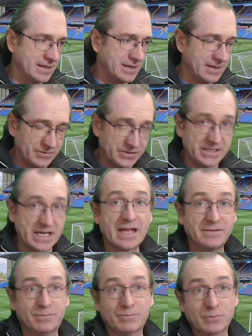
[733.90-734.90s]

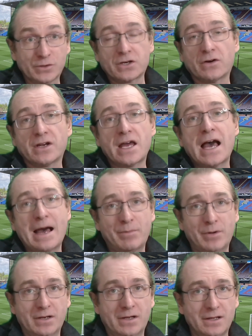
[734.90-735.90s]
said was going to
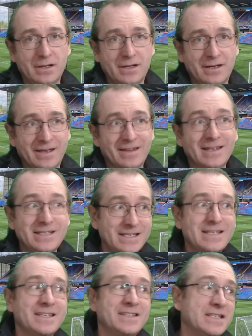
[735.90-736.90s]
happen. This is
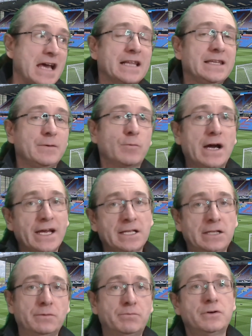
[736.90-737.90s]
exactly why
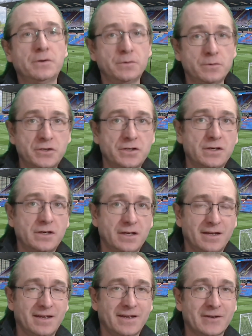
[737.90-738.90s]
Club Brugge
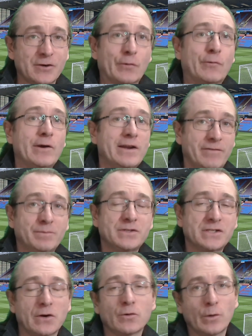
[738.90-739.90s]
got rid of him
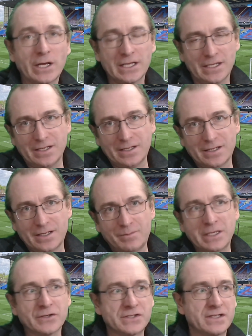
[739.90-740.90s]
so quickly,
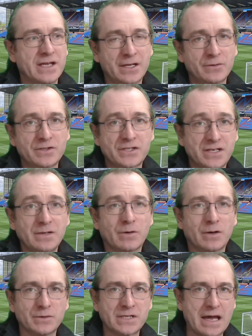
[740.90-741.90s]
because they could see
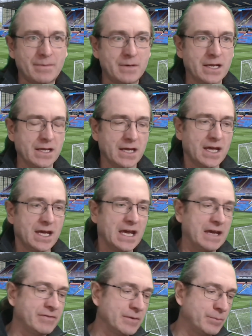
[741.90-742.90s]
what was happening.
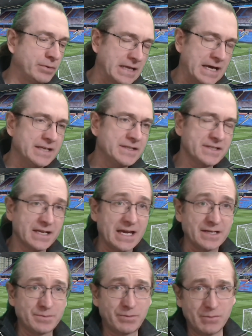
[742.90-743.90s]
If the plan is to get
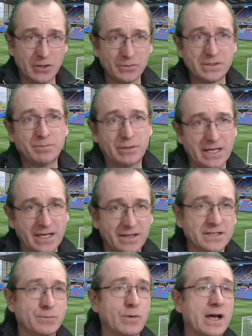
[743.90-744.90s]
us promoted playing
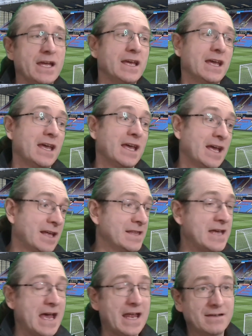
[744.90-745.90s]
this way,
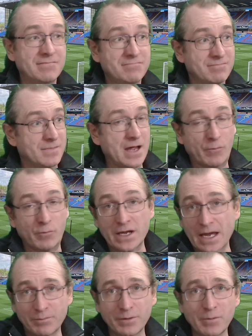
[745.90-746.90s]
then, and we
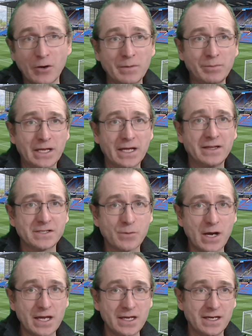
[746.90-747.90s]
get promoted playing this
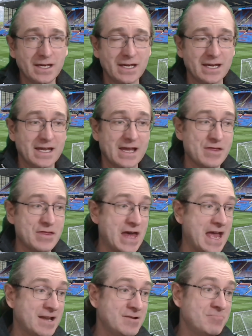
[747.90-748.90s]
way,
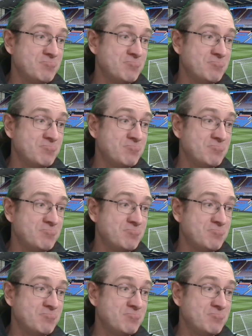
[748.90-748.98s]
then